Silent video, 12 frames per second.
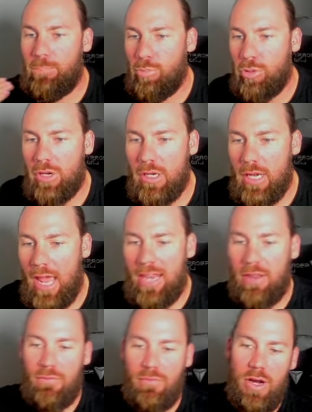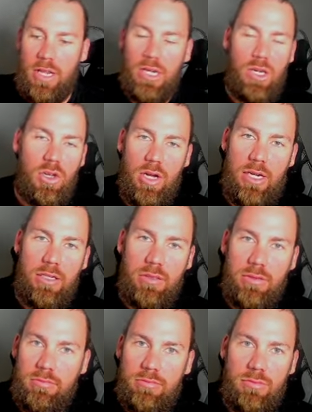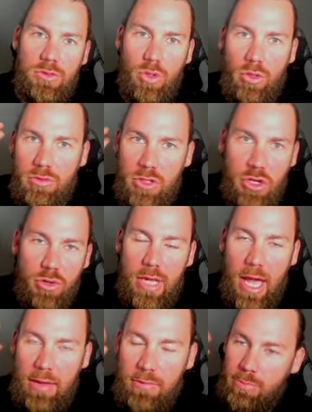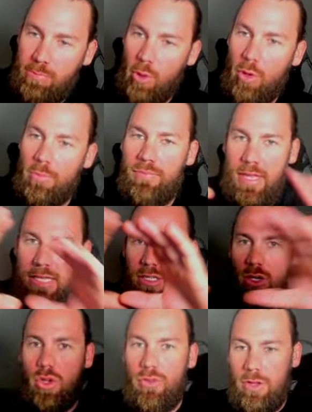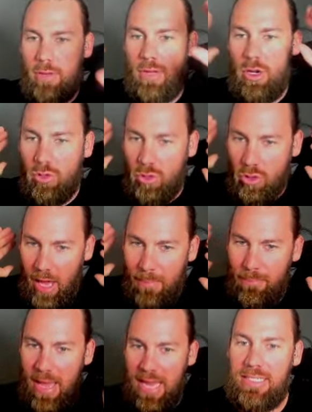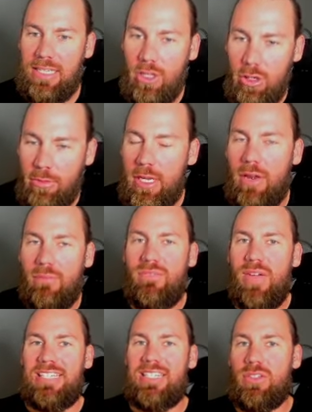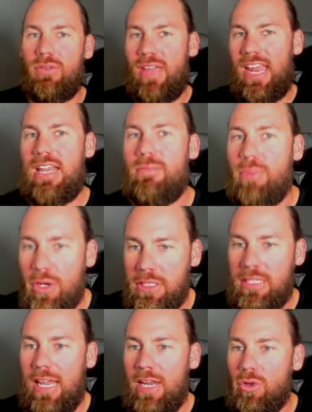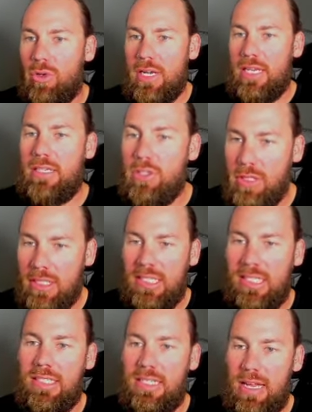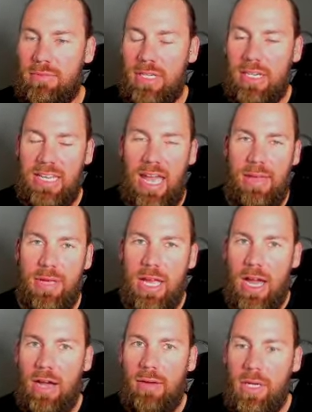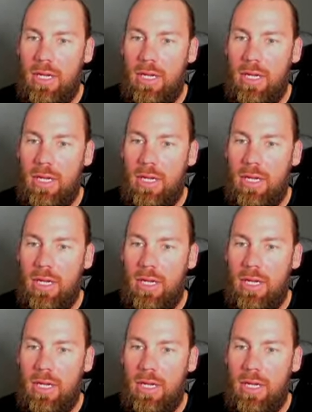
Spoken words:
put it at the front of the line, or new games, boom, there's Illuvium. It'll look amazing. It'll be in the faces of any person that already uses this Samsung gaming hub.